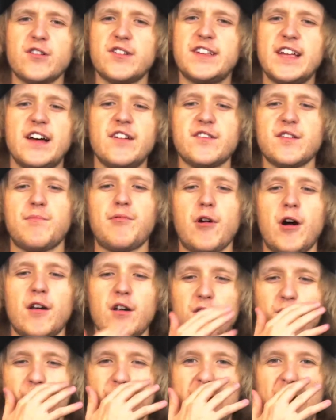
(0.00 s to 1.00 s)
sells a
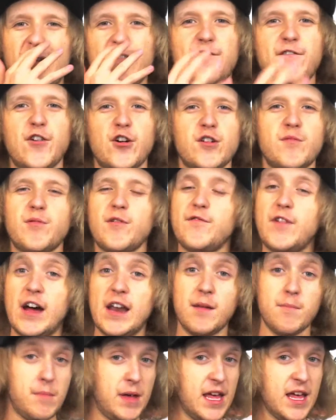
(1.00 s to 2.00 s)
product without first
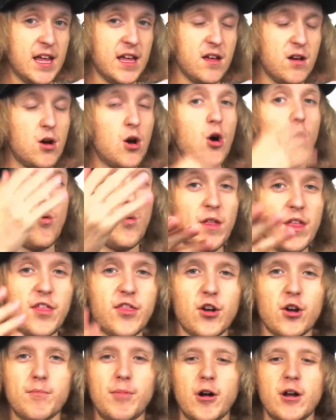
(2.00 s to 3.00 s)
providing me with a
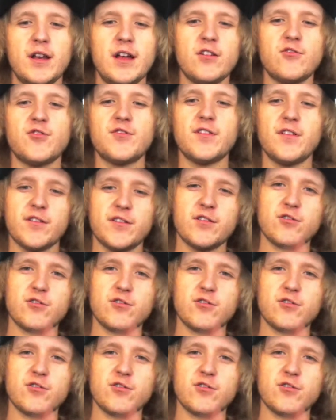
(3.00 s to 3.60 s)
third-party test result.